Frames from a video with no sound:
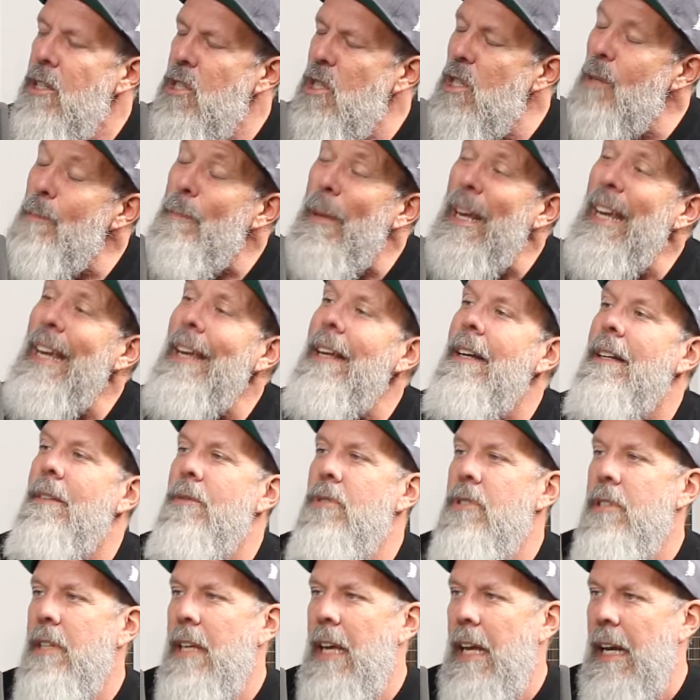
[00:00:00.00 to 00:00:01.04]
Speaking of
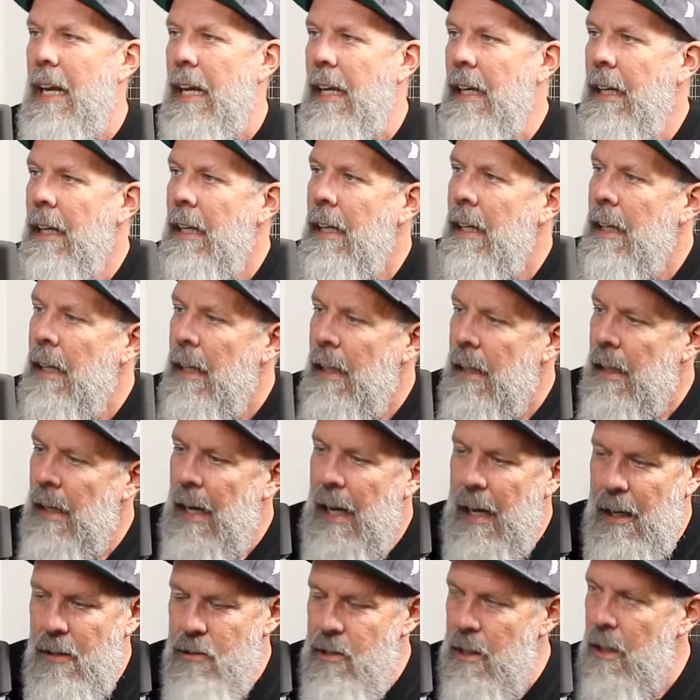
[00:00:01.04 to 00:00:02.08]
skinny,
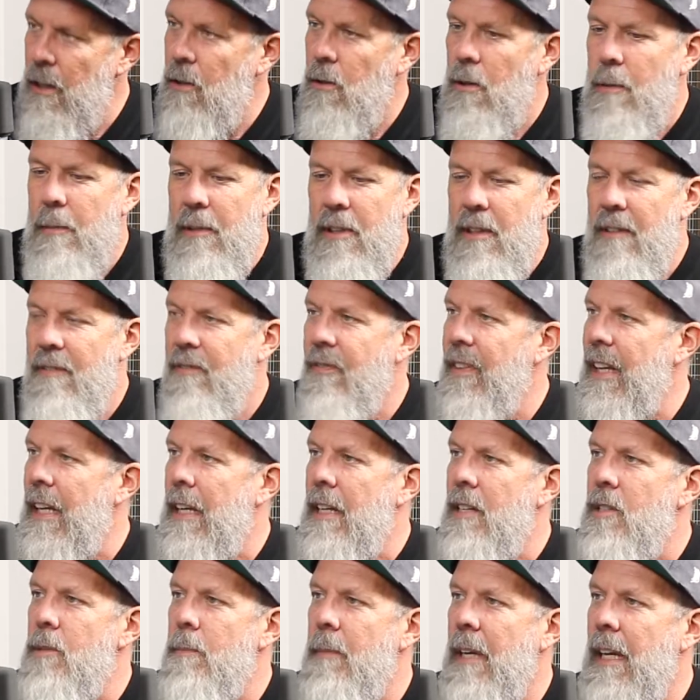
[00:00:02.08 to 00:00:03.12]
how's it going with your
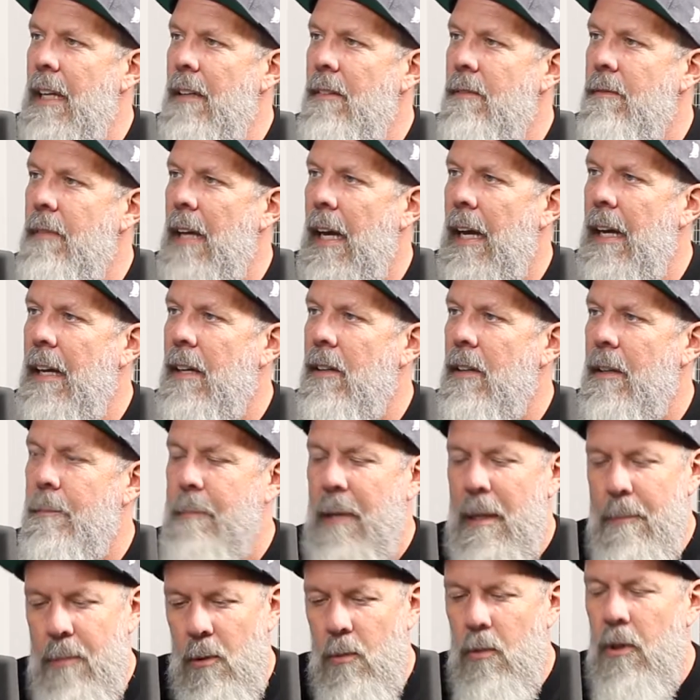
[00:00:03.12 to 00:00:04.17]
fitness, man? How
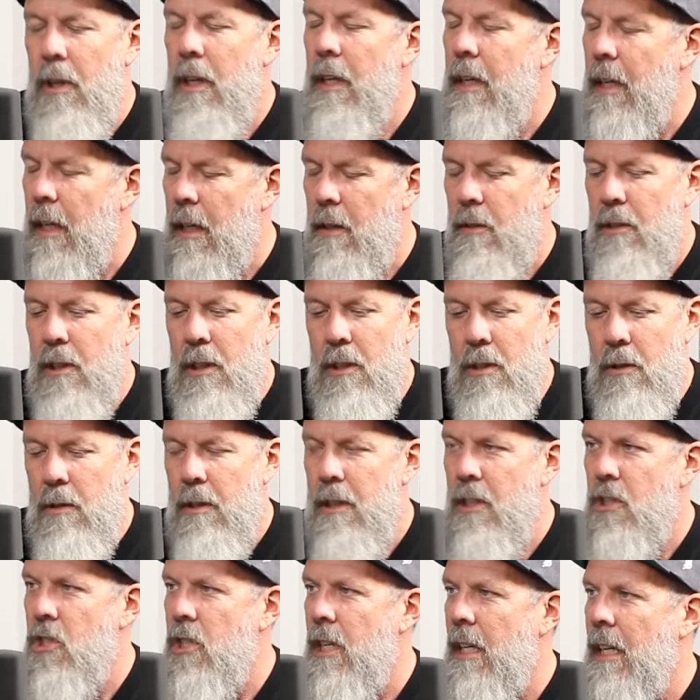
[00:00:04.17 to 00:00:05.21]
people want to know. You doing
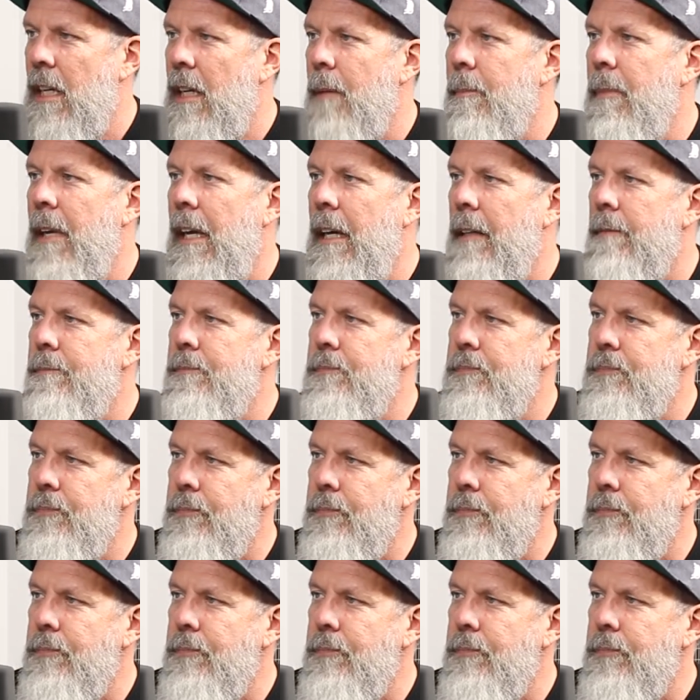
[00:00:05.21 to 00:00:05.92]
the chin up yet?